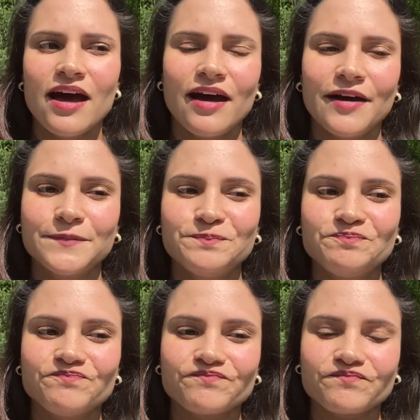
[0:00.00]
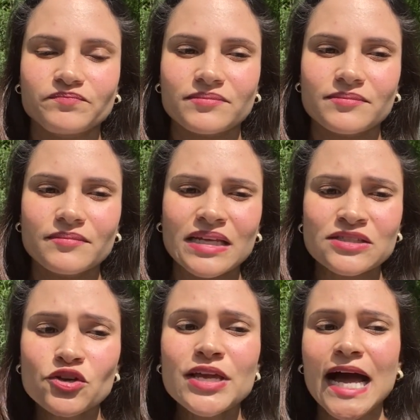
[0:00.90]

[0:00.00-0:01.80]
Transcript: So yeah,